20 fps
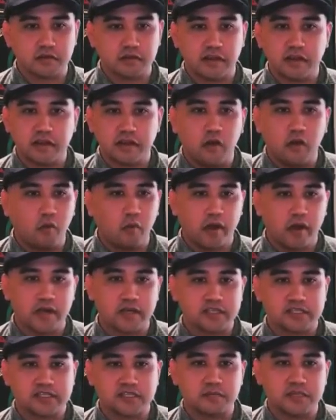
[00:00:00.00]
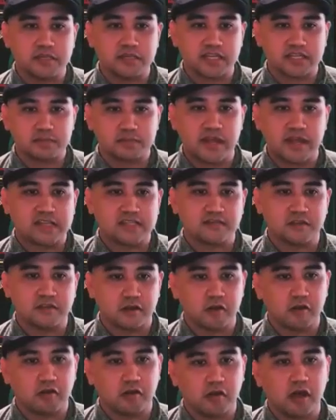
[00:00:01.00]
They don't want us to be expansive
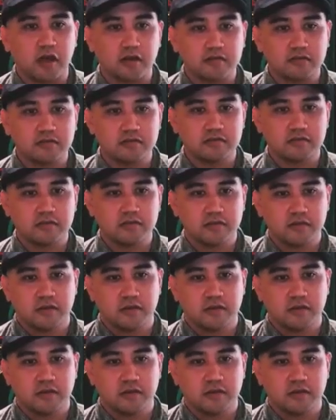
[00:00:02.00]
in our thoughts.